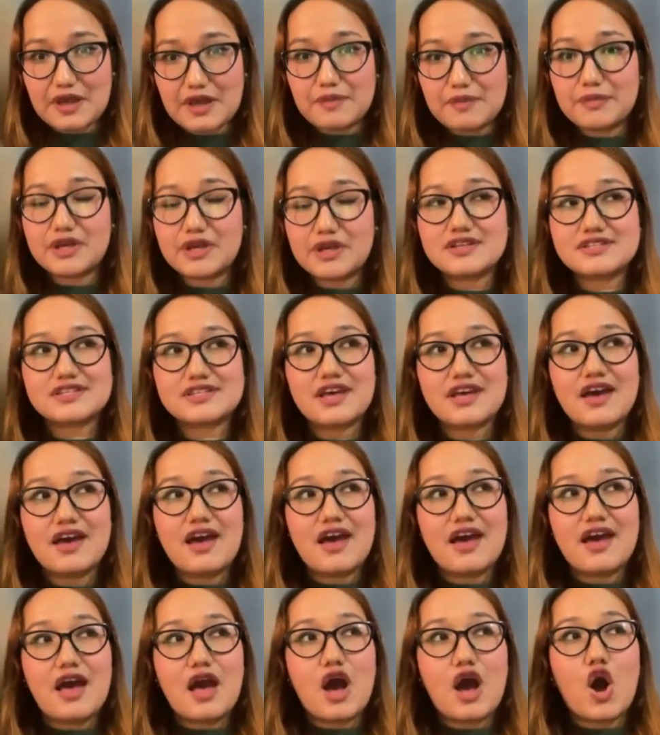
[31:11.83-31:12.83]
because
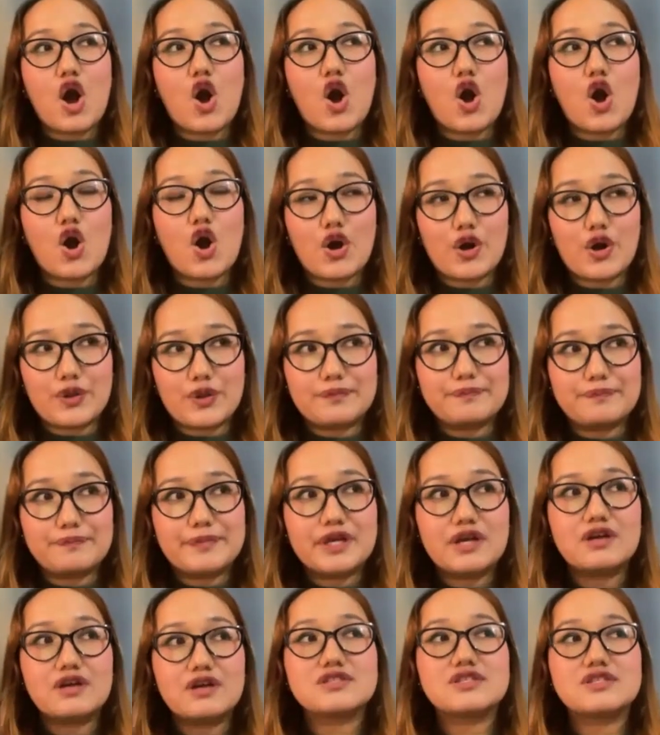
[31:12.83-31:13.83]
uh,
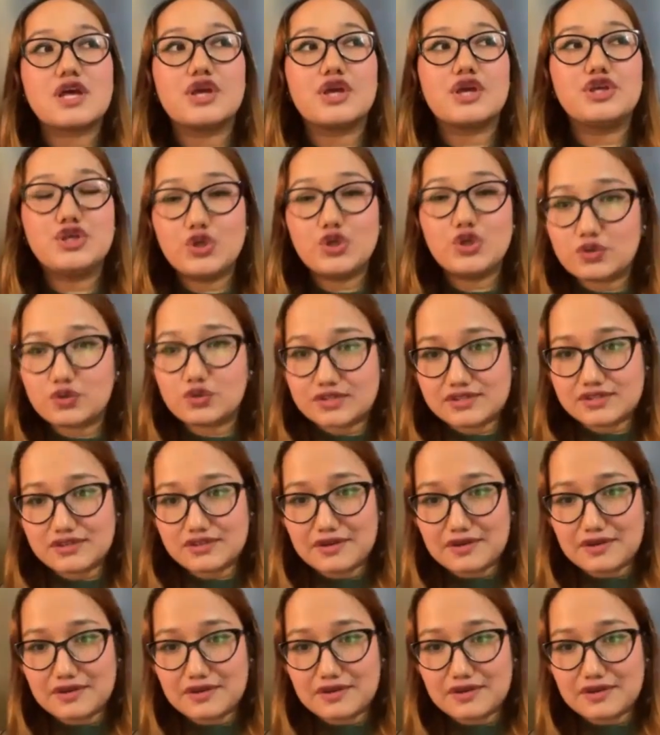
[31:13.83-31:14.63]
because youths